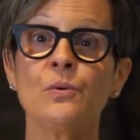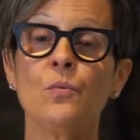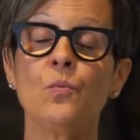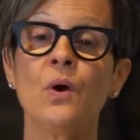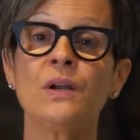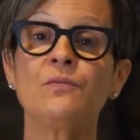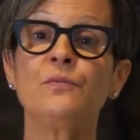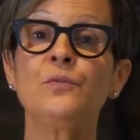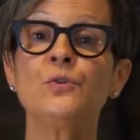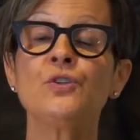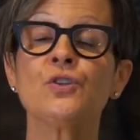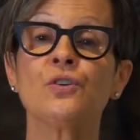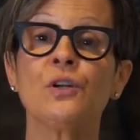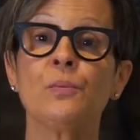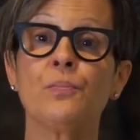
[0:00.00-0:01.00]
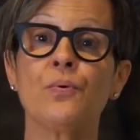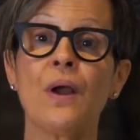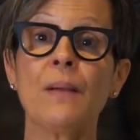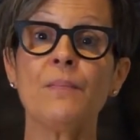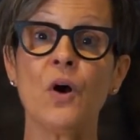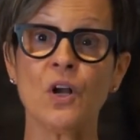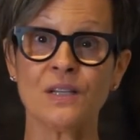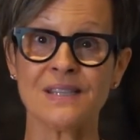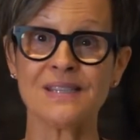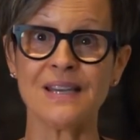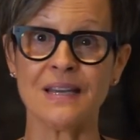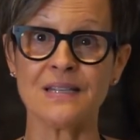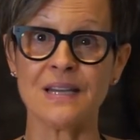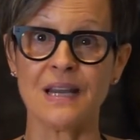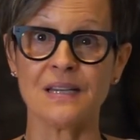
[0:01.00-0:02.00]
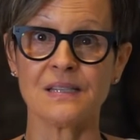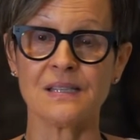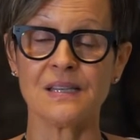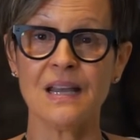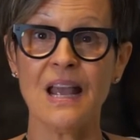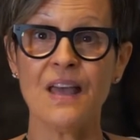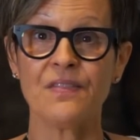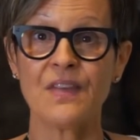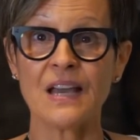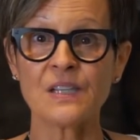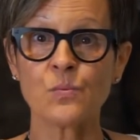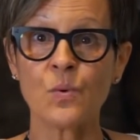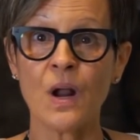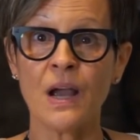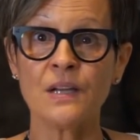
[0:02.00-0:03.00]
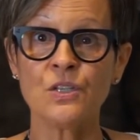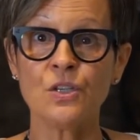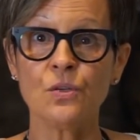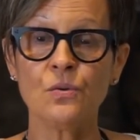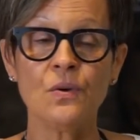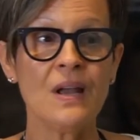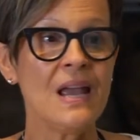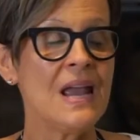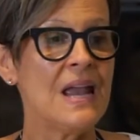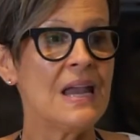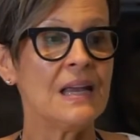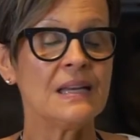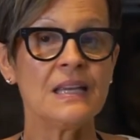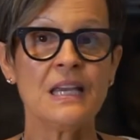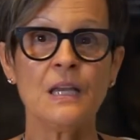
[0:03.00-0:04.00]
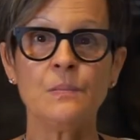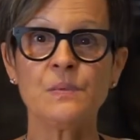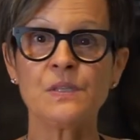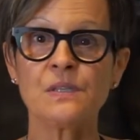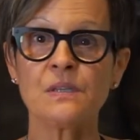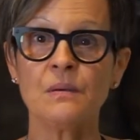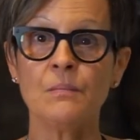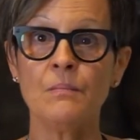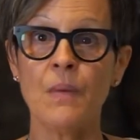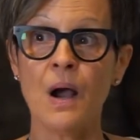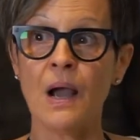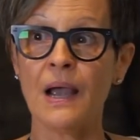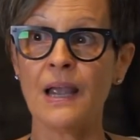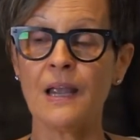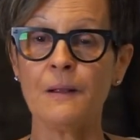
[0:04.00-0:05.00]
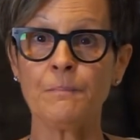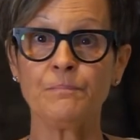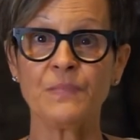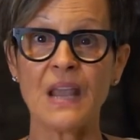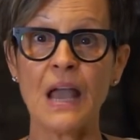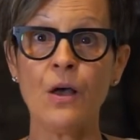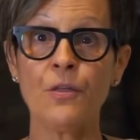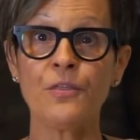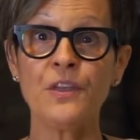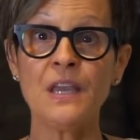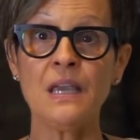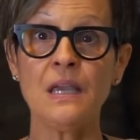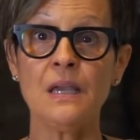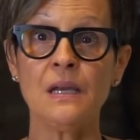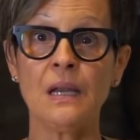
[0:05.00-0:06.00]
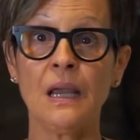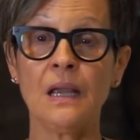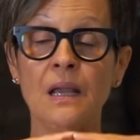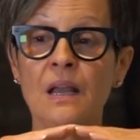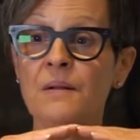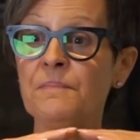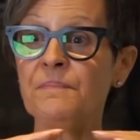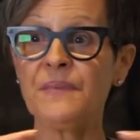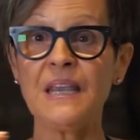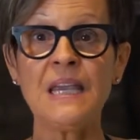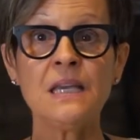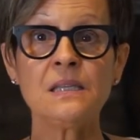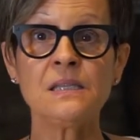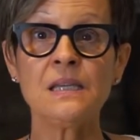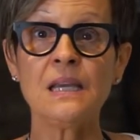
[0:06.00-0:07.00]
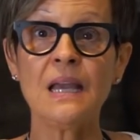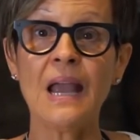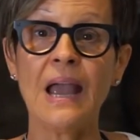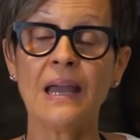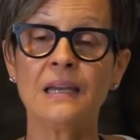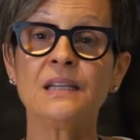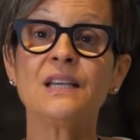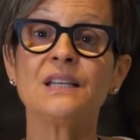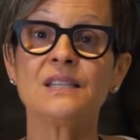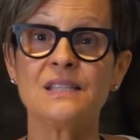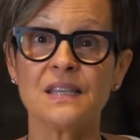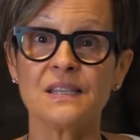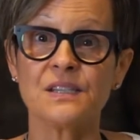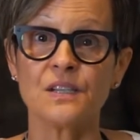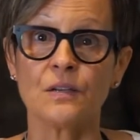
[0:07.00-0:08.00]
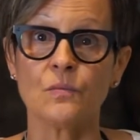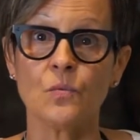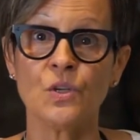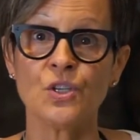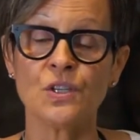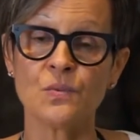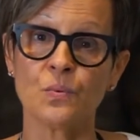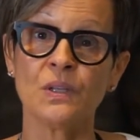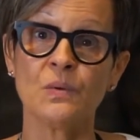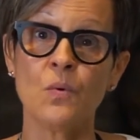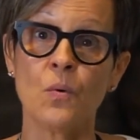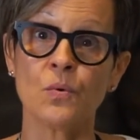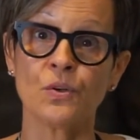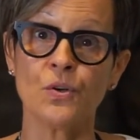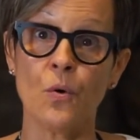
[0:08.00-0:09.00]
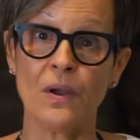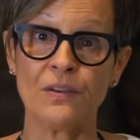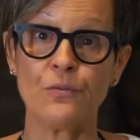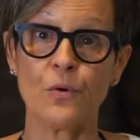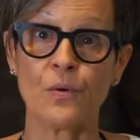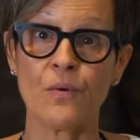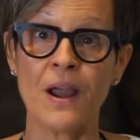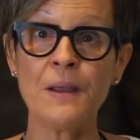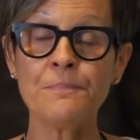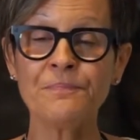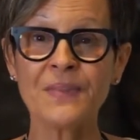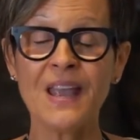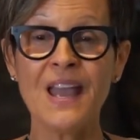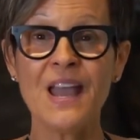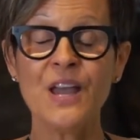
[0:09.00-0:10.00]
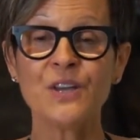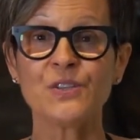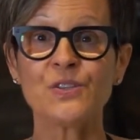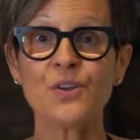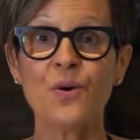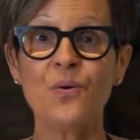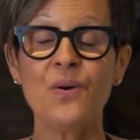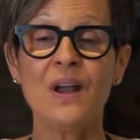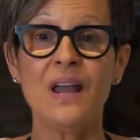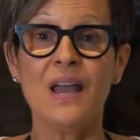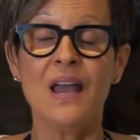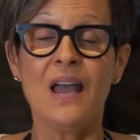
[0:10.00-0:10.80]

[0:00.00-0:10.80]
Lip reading: what foods you're gonna prep on Sundays. That's what I do. It keeps my healthy eating easy and consistent, which is really what we're going for, right? So